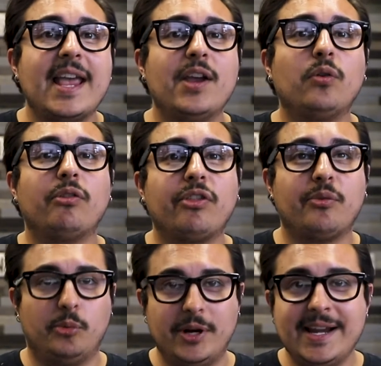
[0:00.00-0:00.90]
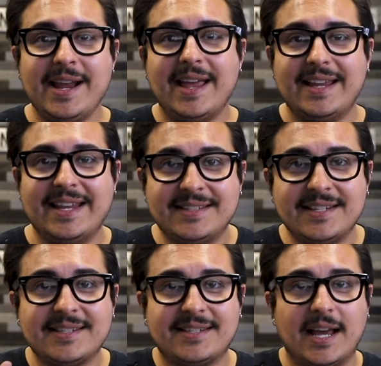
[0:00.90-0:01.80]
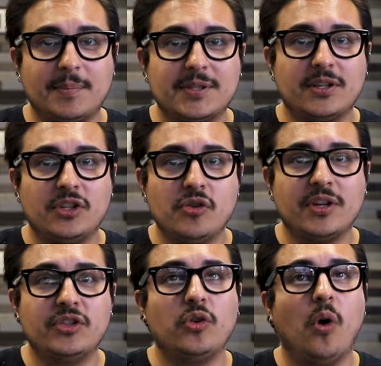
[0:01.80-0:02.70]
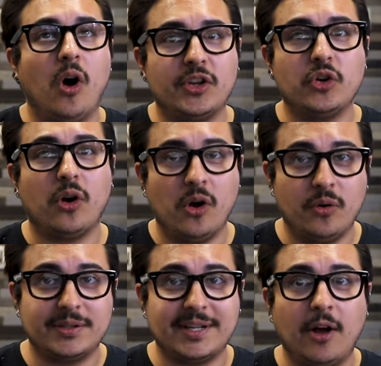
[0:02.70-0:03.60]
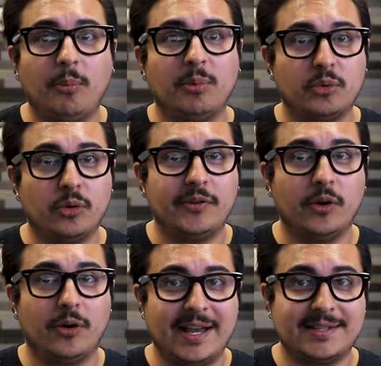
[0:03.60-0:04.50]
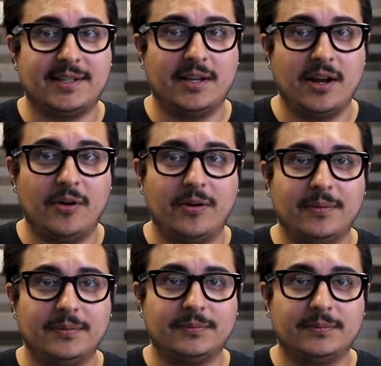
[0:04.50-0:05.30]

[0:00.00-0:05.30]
Here are 3 easy steps you can do on your own to help improve your SEO.